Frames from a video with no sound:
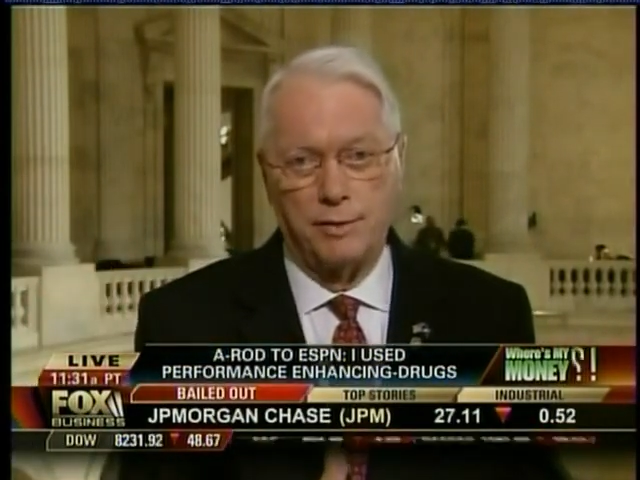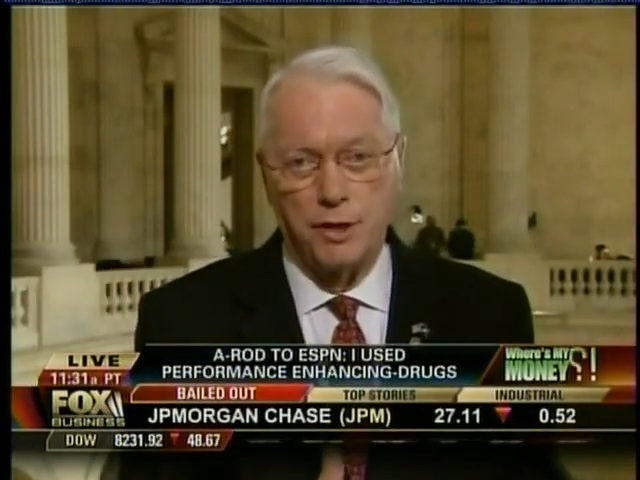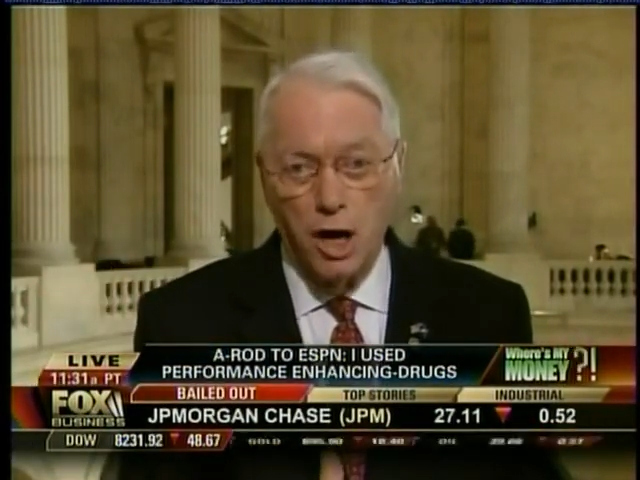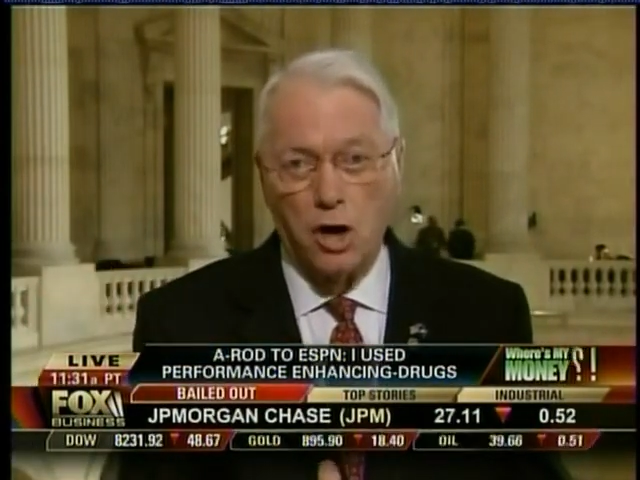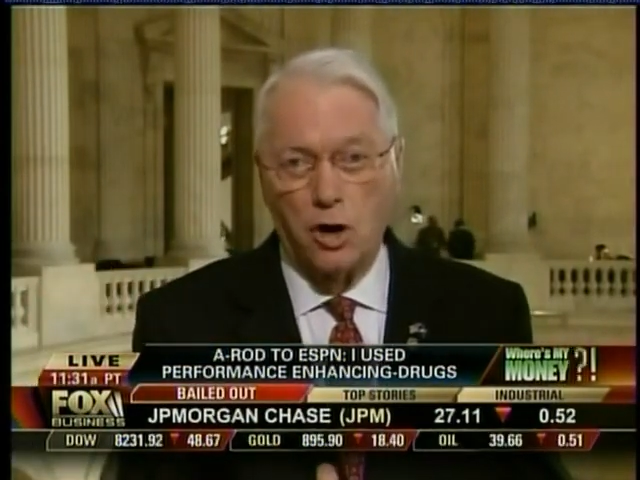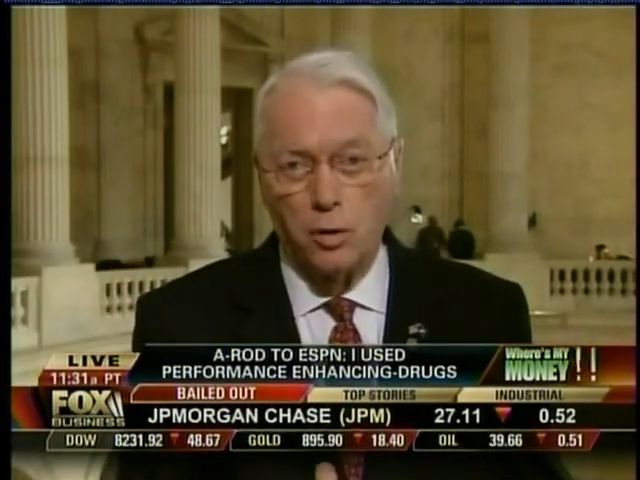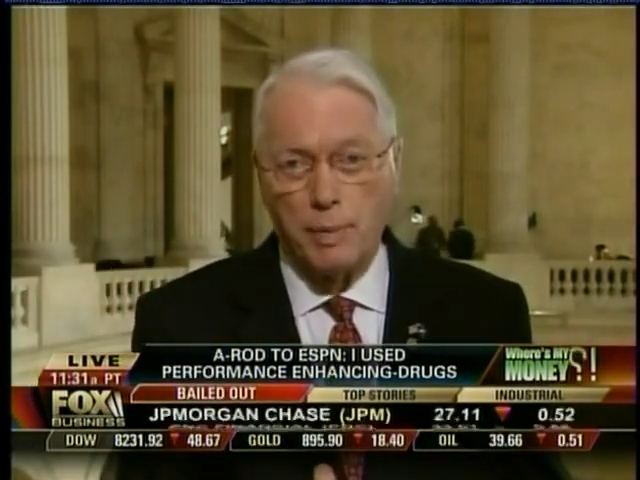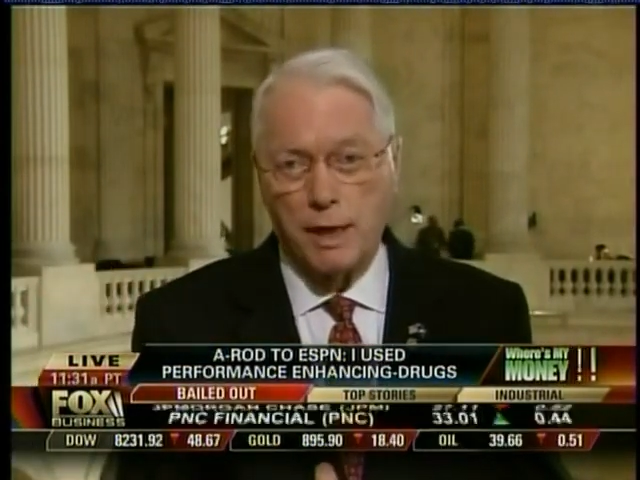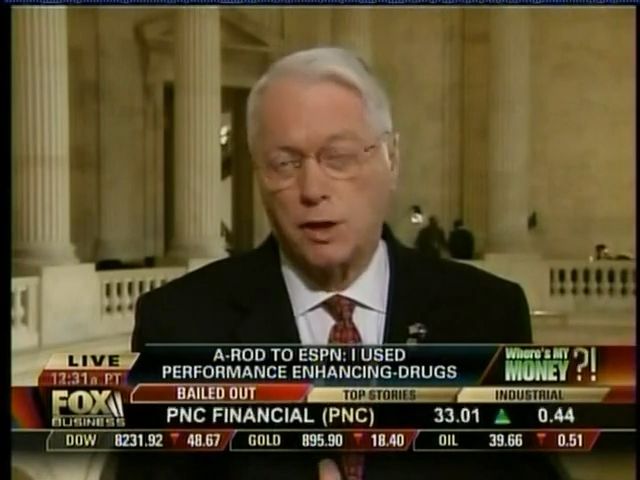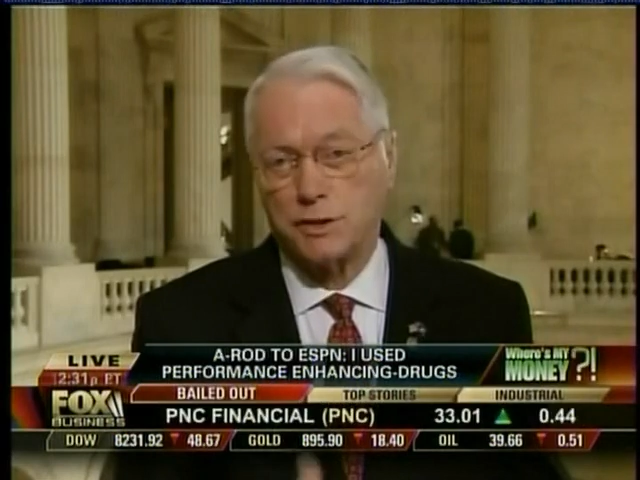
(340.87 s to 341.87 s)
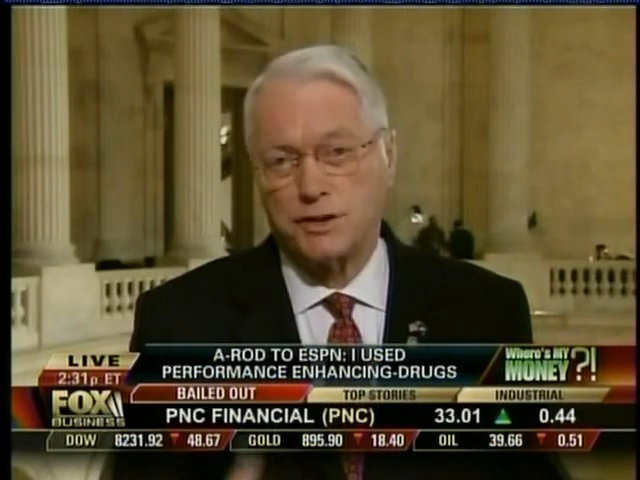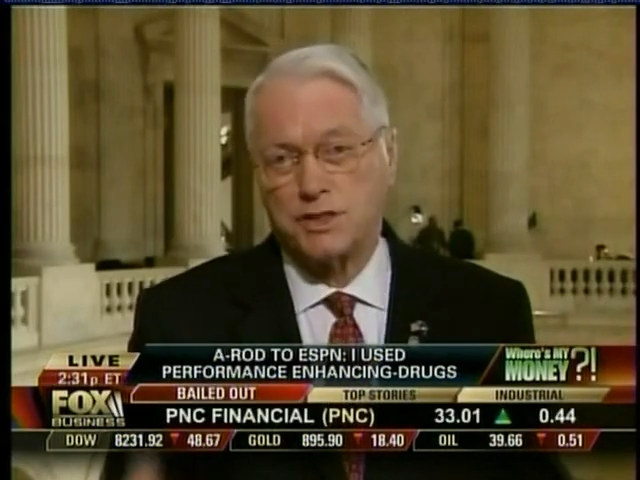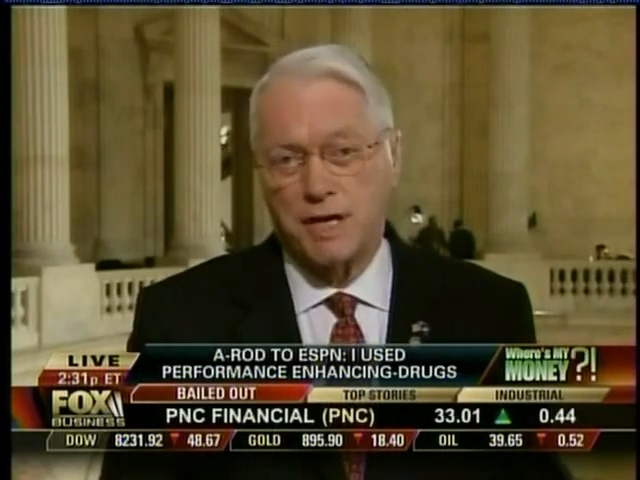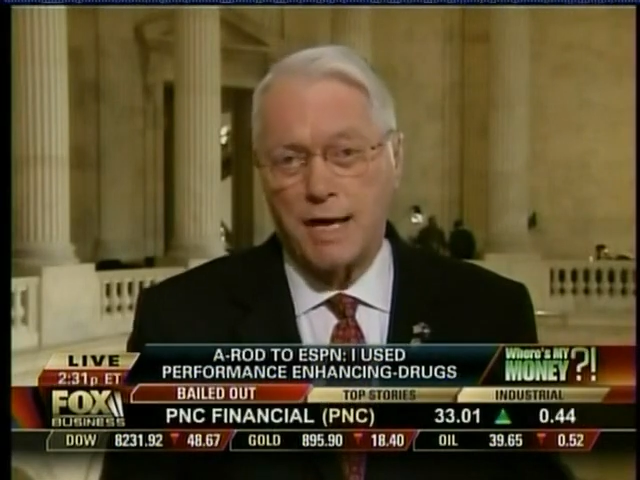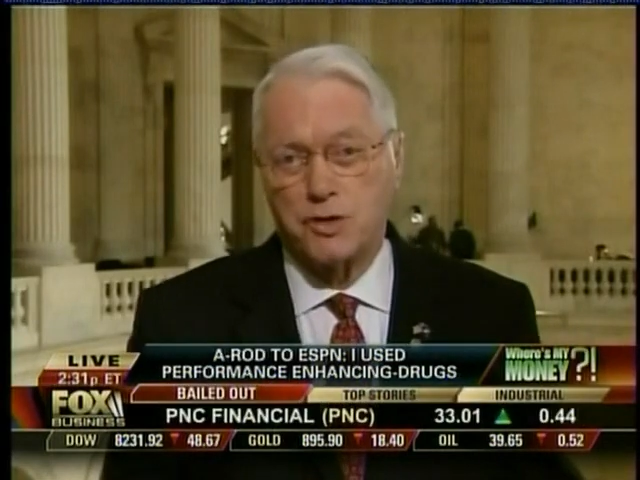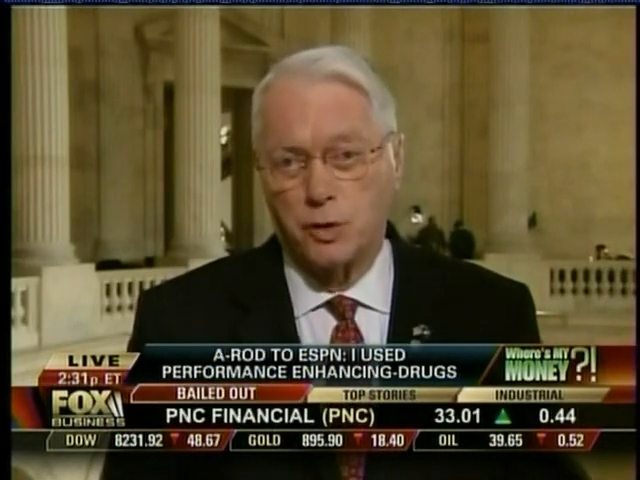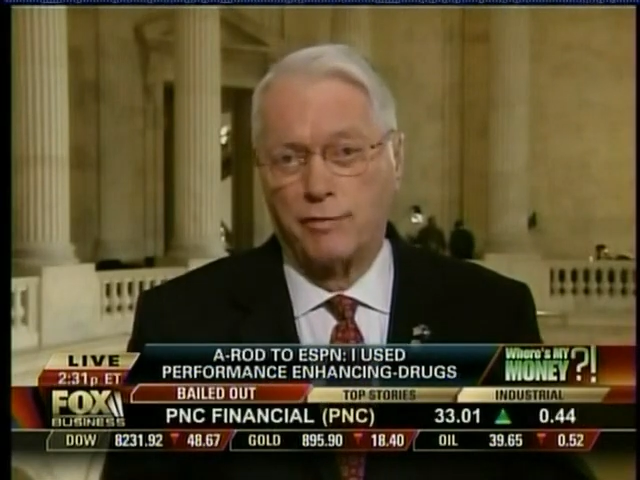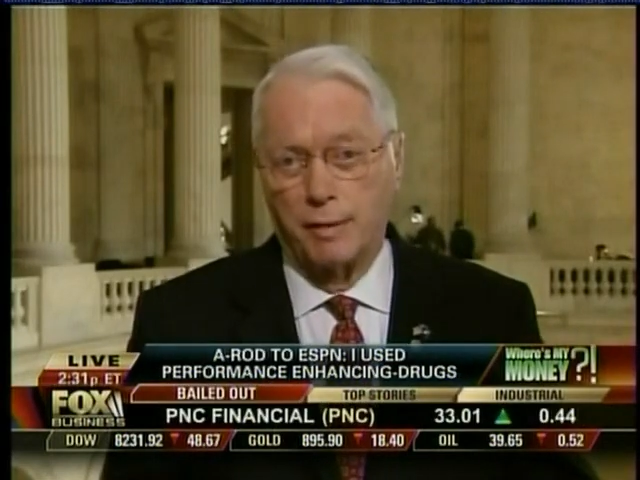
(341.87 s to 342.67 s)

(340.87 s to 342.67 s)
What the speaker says: no, because the statute of